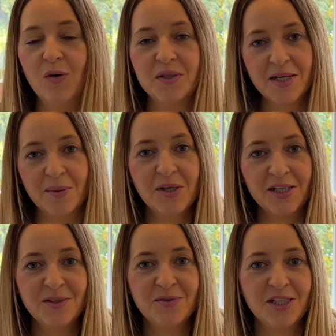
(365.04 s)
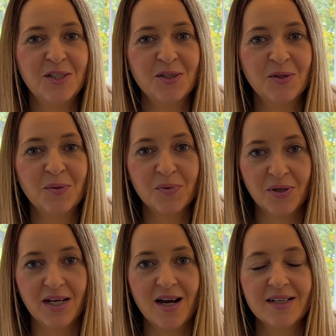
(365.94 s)
or some kind of digital
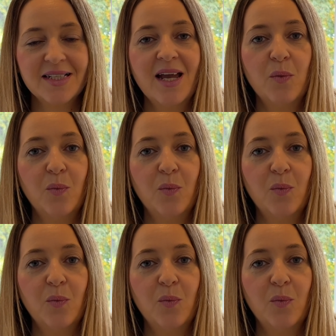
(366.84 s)
product